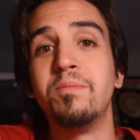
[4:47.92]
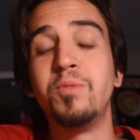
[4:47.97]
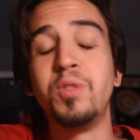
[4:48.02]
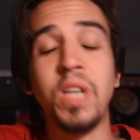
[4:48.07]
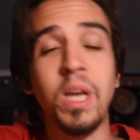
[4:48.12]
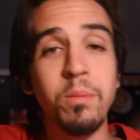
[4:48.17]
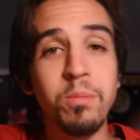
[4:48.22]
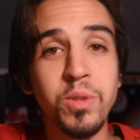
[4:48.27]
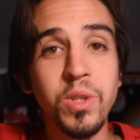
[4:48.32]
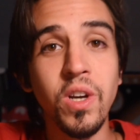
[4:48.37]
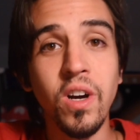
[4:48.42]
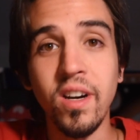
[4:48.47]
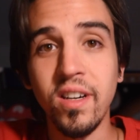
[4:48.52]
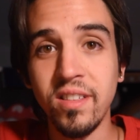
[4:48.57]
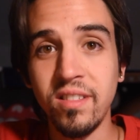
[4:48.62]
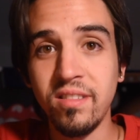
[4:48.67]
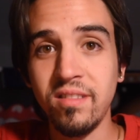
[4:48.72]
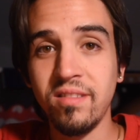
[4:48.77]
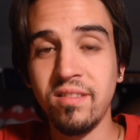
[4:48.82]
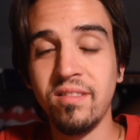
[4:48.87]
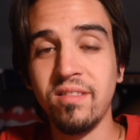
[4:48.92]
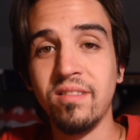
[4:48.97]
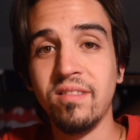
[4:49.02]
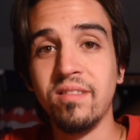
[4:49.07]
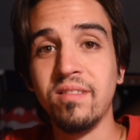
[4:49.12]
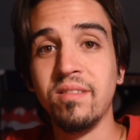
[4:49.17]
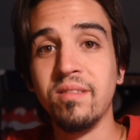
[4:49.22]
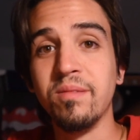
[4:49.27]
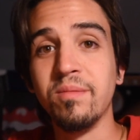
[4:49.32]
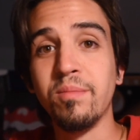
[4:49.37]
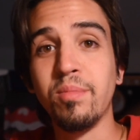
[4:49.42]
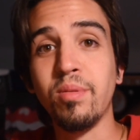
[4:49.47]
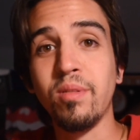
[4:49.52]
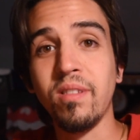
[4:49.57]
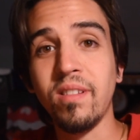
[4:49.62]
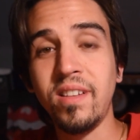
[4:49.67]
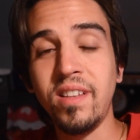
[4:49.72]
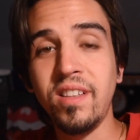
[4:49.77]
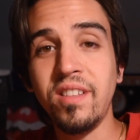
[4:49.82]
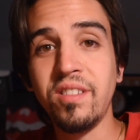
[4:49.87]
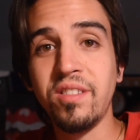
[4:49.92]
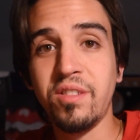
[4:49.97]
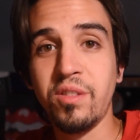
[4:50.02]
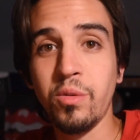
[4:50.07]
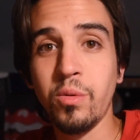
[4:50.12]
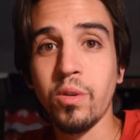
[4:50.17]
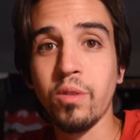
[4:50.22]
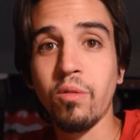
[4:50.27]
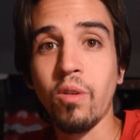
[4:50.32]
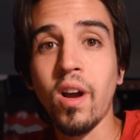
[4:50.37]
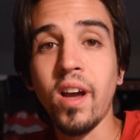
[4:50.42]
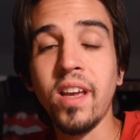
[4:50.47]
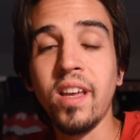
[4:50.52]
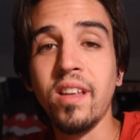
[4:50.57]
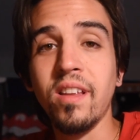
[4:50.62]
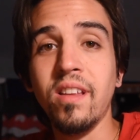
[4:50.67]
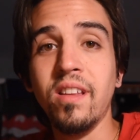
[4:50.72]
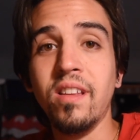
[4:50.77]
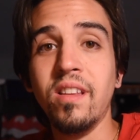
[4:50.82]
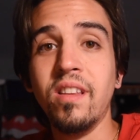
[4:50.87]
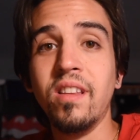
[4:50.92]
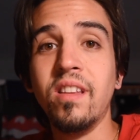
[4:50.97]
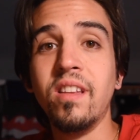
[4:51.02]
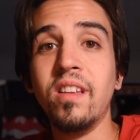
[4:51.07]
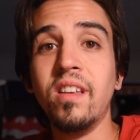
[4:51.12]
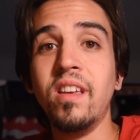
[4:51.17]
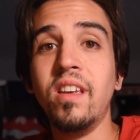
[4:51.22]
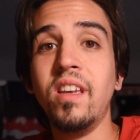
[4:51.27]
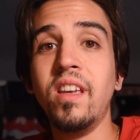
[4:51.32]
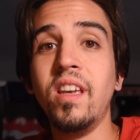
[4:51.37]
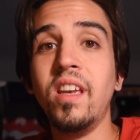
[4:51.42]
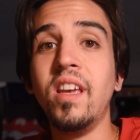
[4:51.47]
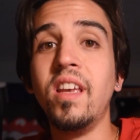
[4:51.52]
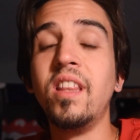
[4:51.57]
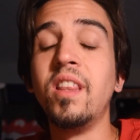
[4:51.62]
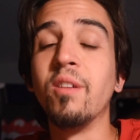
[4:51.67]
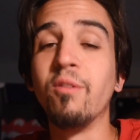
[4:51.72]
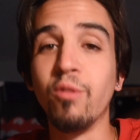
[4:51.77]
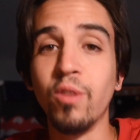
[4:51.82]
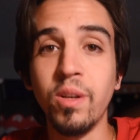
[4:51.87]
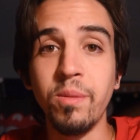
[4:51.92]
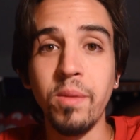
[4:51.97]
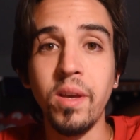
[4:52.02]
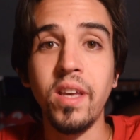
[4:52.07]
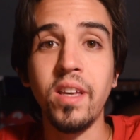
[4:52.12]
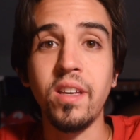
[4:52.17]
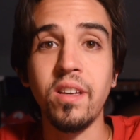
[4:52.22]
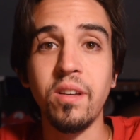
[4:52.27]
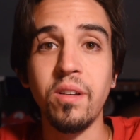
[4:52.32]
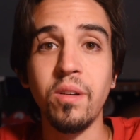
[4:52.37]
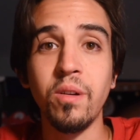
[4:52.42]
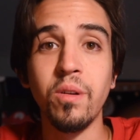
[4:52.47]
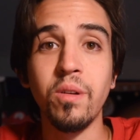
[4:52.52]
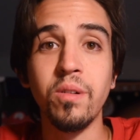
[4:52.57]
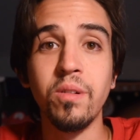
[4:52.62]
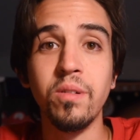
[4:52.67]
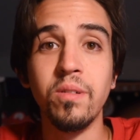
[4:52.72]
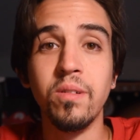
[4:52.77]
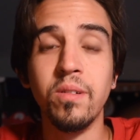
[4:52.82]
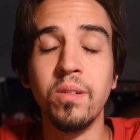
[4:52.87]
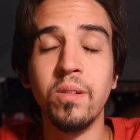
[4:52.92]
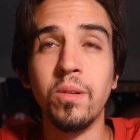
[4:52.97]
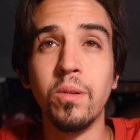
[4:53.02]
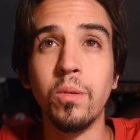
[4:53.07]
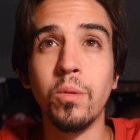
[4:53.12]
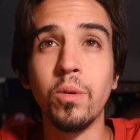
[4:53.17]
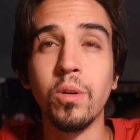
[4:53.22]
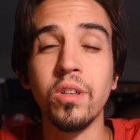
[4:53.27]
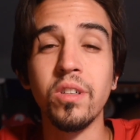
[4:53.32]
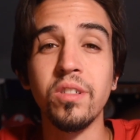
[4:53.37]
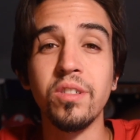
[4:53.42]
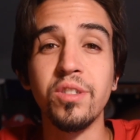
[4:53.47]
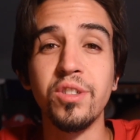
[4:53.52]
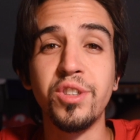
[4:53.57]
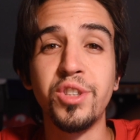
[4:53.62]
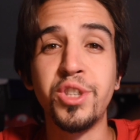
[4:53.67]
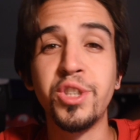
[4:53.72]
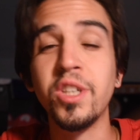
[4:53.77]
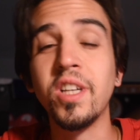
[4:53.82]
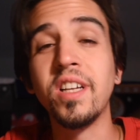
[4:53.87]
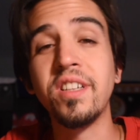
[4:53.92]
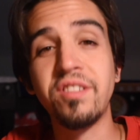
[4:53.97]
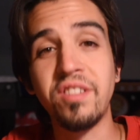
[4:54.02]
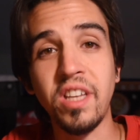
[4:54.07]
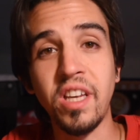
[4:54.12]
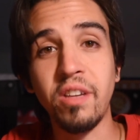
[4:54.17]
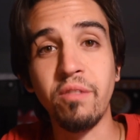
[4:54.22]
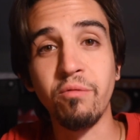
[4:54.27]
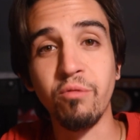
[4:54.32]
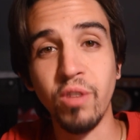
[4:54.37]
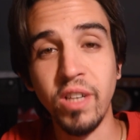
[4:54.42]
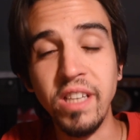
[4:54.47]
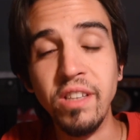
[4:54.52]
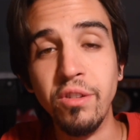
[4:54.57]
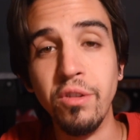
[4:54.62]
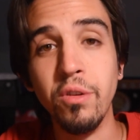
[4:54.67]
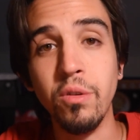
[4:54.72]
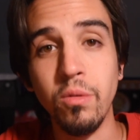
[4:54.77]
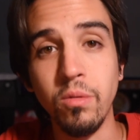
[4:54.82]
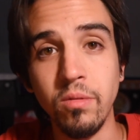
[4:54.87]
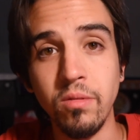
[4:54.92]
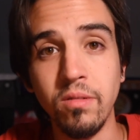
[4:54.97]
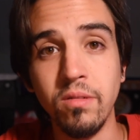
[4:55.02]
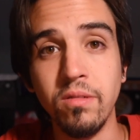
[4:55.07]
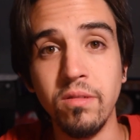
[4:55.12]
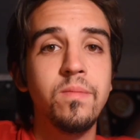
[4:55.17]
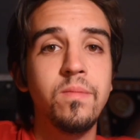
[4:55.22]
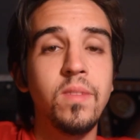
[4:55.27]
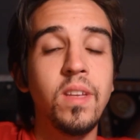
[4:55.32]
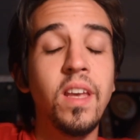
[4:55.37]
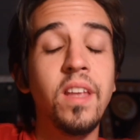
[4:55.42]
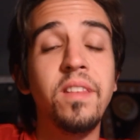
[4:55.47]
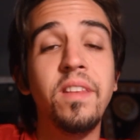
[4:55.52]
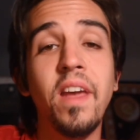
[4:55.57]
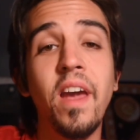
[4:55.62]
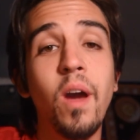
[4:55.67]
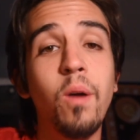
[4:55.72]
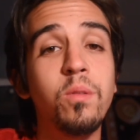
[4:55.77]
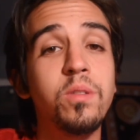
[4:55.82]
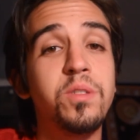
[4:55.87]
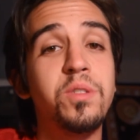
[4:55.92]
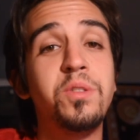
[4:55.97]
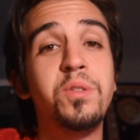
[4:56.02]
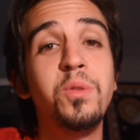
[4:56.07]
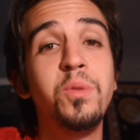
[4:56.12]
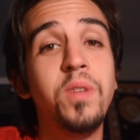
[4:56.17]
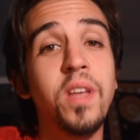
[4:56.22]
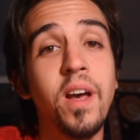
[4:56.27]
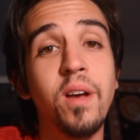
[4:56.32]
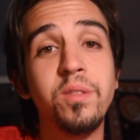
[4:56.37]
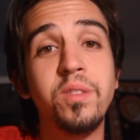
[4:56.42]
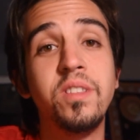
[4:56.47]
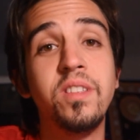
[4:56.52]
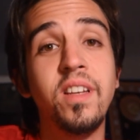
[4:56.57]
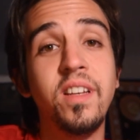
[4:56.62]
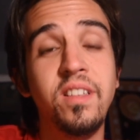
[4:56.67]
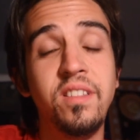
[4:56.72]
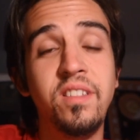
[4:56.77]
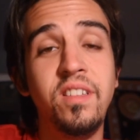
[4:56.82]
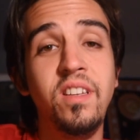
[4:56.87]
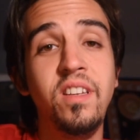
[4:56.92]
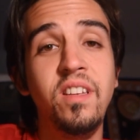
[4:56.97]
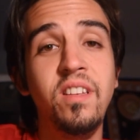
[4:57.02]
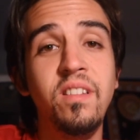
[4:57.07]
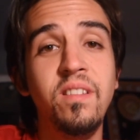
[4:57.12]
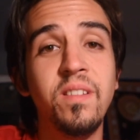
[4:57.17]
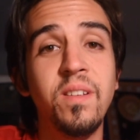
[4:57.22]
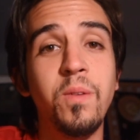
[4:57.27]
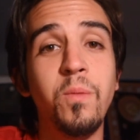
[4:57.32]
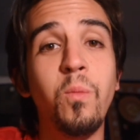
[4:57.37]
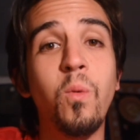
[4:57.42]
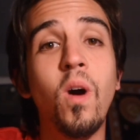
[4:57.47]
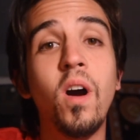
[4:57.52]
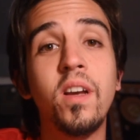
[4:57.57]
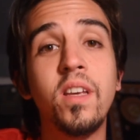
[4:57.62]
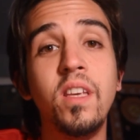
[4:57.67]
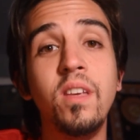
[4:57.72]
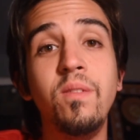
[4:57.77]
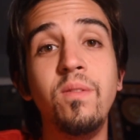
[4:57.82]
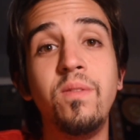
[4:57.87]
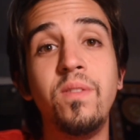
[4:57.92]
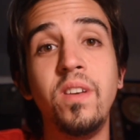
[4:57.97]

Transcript: James Gunn, please do it right in the remake. Or should I say redo? And now it's 2019, and Joaquin